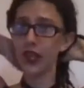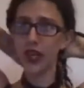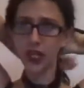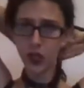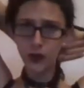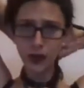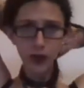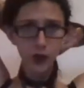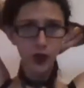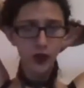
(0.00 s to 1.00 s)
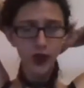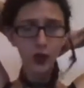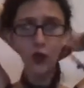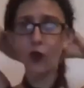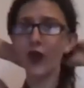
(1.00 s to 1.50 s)
you might be
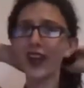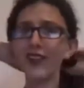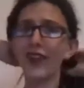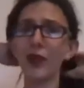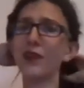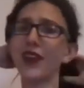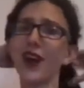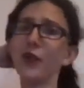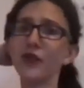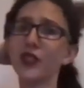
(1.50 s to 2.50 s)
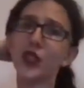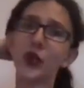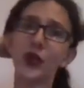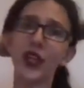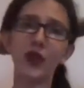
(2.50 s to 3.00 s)
wondering, what have I been up
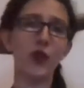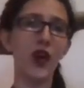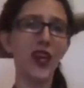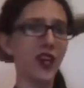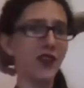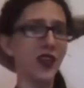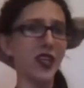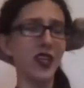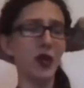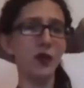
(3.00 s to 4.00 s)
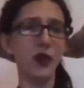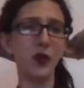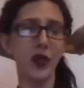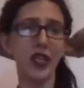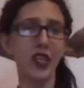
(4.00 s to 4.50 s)
to and why haven't I
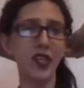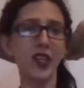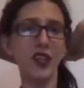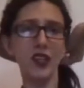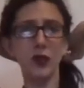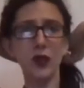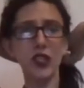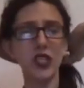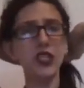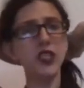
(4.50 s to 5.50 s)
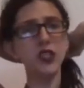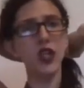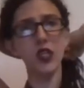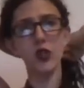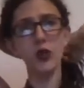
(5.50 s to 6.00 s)
uploaded? Especially because
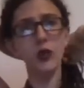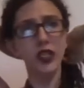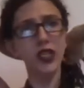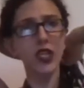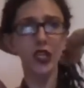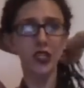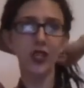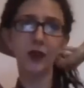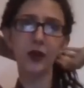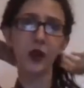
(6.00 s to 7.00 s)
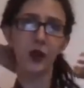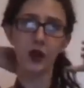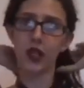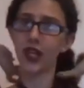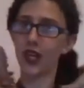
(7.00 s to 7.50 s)
I do really like to
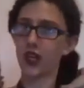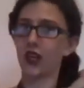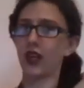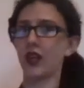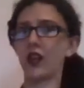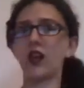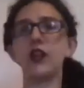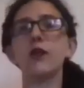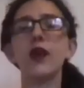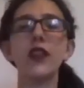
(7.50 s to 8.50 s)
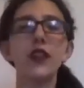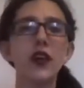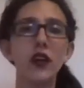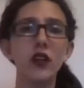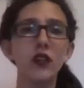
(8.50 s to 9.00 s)
upload the month
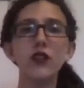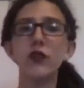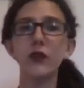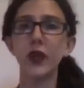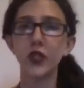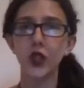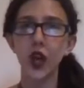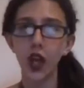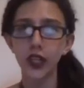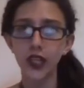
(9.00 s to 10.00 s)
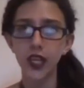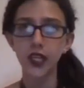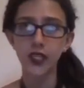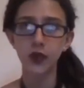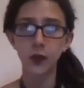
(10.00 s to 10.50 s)
of major
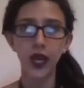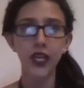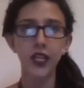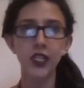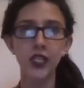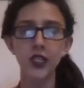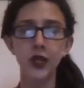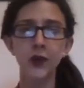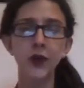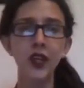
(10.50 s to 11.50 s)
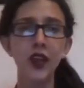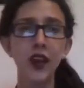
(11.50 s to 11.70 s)
holidays and paganism,